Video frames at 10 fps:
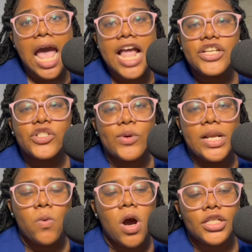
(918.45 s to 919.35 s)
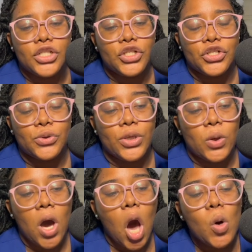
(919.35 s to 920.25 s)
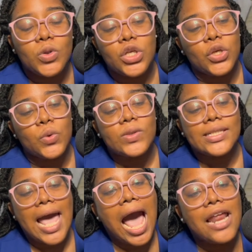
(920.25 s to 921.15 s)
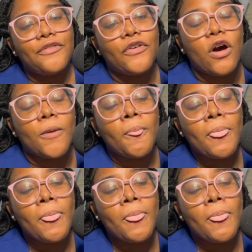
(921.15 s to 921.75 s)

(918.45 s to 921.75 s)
I just really wanted to show you how to use Canva.